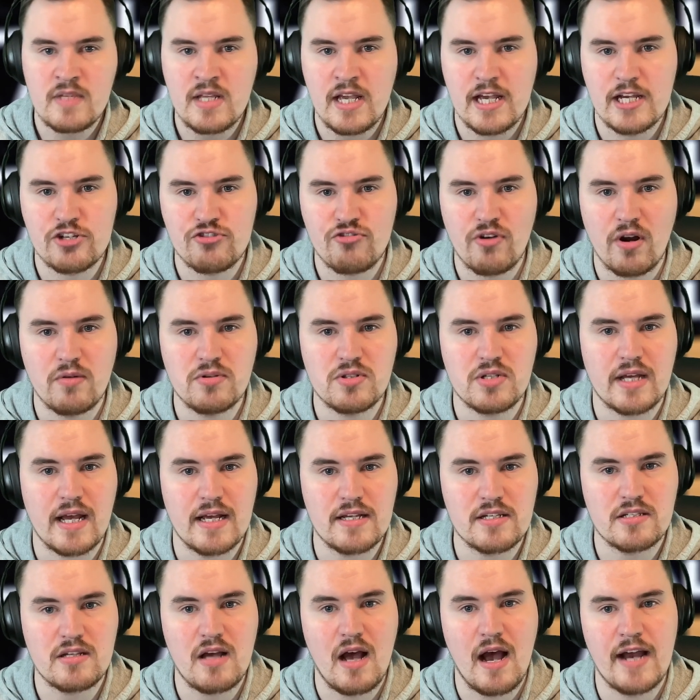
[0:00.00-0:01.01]
His struggles to
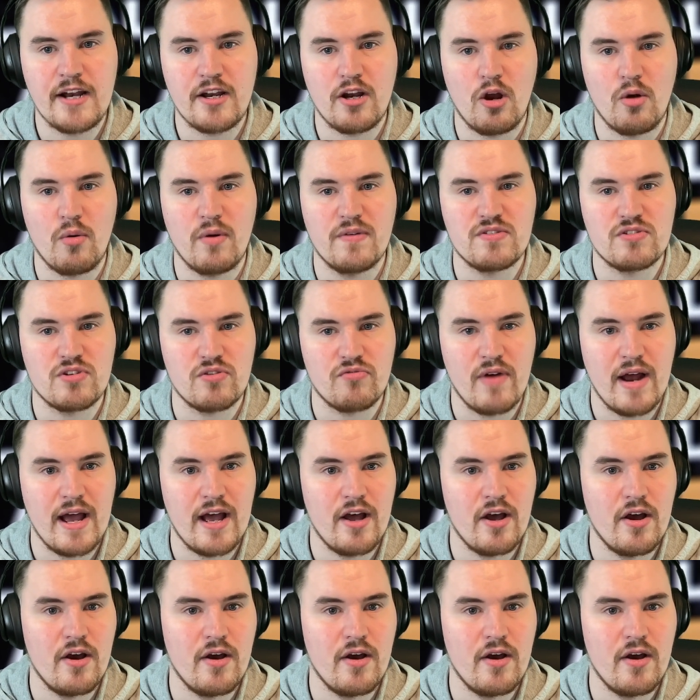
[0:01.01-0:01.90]
get signed, along with Saraya